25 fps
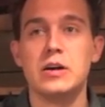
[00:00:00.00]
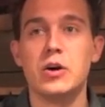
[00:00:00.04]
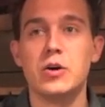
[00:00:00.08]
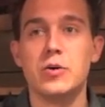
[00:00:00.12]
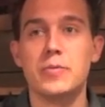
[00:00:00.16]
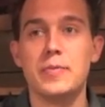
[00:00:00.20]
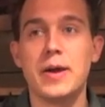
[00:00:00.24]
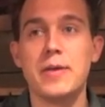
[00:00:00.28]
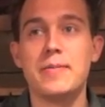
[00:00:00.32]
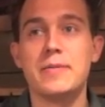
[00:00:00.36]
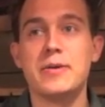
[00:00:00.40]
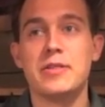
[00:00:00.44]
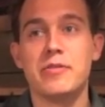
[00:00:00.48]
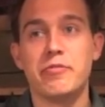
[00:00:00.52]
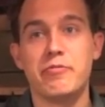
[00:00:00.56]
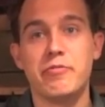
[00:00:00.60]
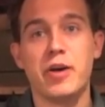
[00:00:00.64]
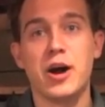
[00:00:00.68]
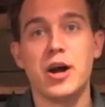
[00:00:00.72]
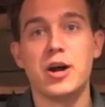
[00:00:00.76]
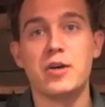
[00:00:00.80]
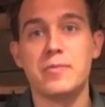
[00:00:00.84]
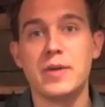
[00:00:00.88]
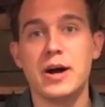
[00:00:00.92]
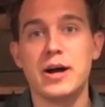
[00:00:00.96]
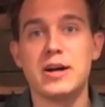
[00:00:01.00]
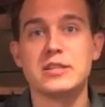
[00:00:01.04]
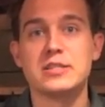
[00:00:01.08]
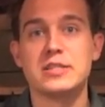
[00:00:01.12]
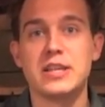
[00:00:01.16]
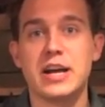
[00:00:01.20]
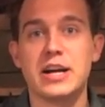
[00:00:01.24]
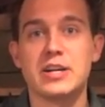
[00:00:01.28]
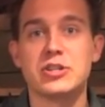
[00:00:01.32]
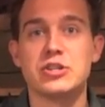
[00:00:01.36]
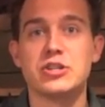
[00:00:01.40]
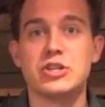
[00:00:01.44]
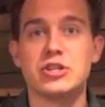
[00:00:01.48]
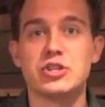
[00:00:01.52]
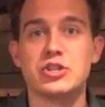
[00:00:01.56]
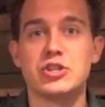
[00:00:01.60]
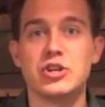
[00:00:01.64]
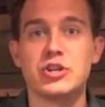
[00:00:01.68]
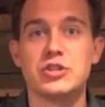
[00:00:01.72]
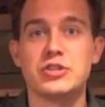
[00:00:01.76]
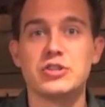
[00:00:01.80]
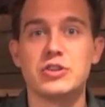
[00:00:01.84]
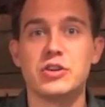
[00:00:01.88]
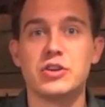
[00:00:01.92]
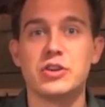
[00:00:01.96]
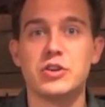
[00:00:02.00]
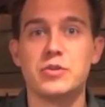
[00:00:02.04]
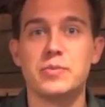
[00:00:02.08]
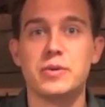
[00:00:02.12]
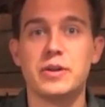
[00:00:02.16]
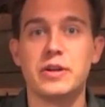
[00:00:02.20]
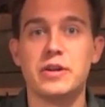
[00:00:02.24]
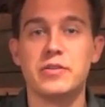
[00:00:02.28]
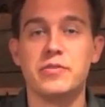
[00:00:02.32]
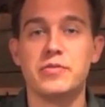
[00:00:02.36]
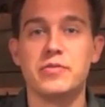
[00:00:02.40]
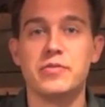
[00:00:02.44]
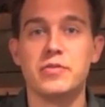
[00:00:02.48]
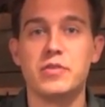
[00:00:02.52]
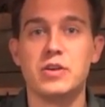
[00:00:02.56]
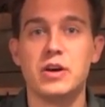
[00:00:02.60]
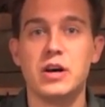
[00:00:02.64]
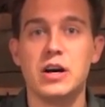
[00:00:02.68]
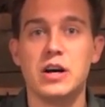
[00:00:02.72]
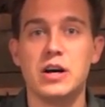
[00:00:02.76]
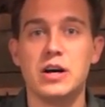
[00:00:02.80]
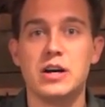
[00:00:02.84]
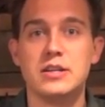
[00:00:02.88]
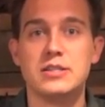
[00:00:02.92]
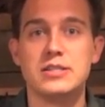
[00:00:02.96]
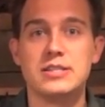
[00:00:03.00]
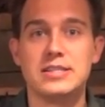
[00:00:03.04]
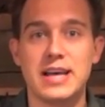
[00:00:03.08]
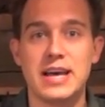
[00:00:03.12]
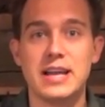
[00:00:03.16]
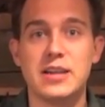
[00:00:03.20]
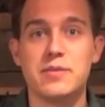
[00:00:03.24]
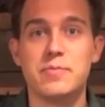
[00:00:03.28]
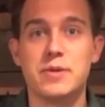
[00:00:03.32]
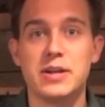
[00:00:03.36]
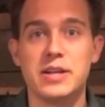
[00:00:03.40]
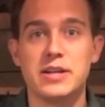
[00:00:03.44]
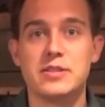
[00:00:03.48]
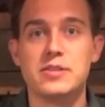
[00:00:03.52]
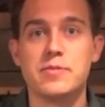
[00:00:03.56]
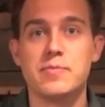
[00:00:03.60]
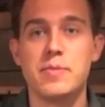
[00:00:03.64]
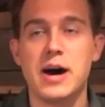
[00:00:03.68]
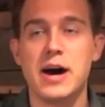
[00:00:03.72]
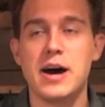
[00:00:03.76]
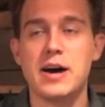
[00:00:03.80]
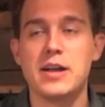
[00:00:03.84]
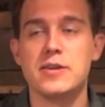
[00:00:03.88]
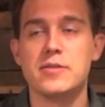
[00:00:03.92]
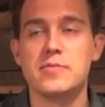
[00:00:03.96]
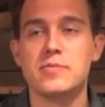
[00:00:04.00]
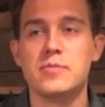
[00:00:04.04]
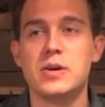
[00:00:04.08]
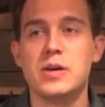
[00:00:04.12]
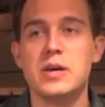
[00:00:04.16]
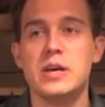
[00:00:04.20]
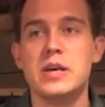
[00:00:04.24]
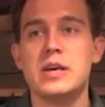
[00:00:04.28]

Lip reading: or maybe the Farmhouse actually shows a little bit of sediment at the bottom.